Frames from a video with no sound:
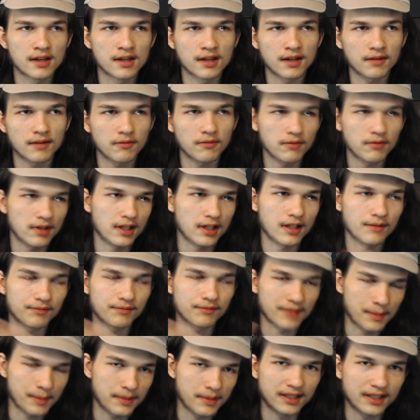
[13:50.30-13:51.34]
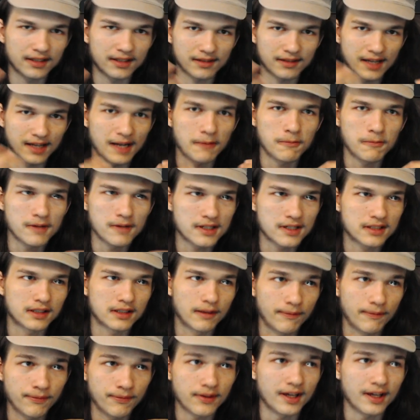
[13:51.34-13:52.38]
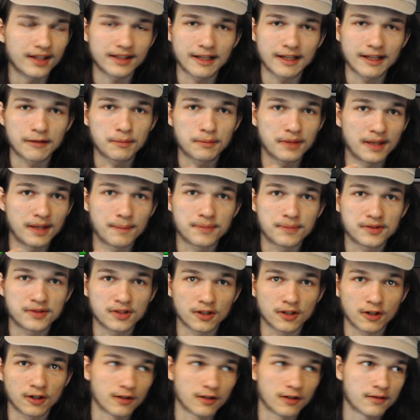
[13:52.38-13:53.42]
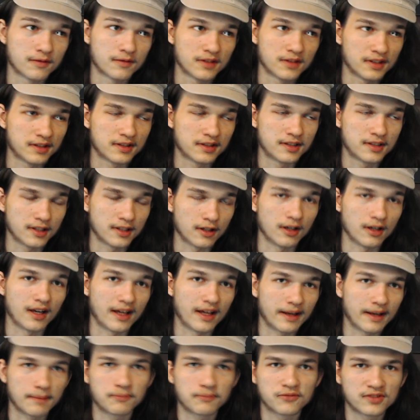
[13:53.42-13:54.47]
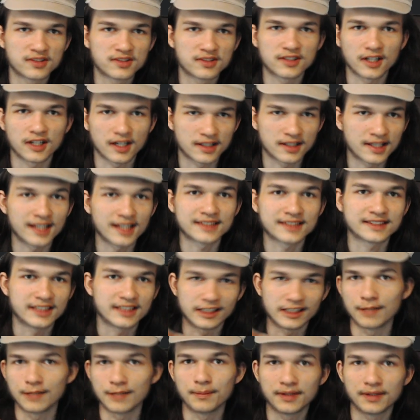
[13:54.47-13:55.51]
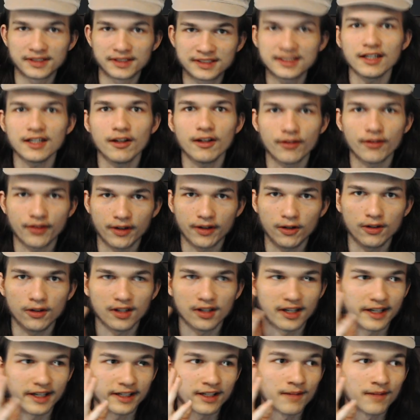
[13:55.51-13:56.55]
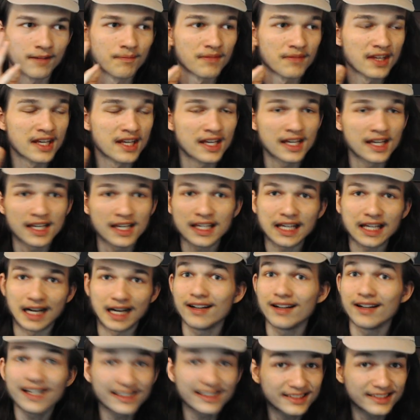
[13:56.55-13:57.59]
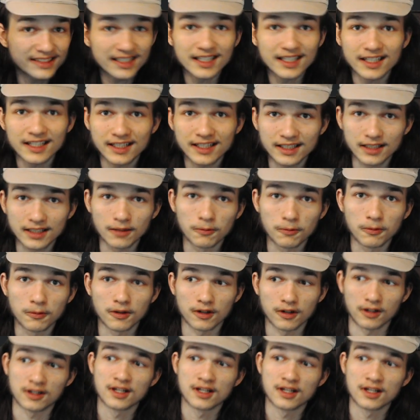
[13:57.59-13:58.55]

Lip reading: Well, I mean, I wouldn't have thought they'd be absurd until I started testing it, but still though, like, yeah, it's not gonna work.